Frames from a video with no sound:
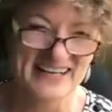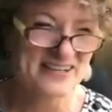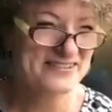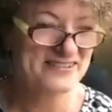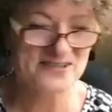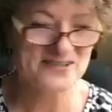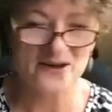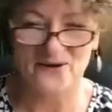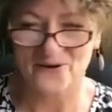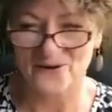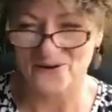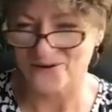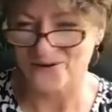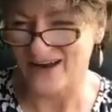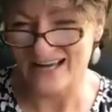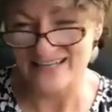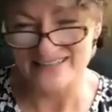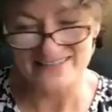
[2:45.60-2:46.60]

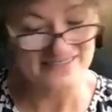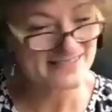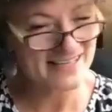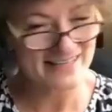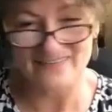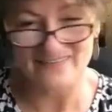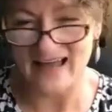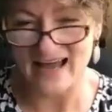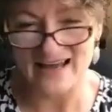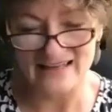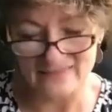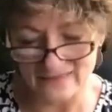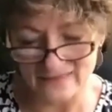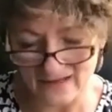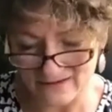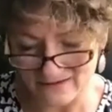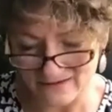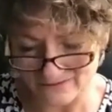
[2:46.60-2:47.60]
So yes. I
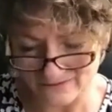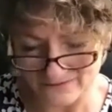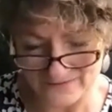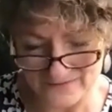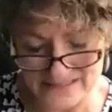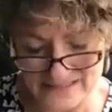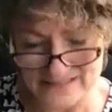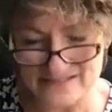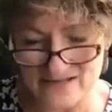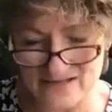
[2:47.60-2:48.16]
love this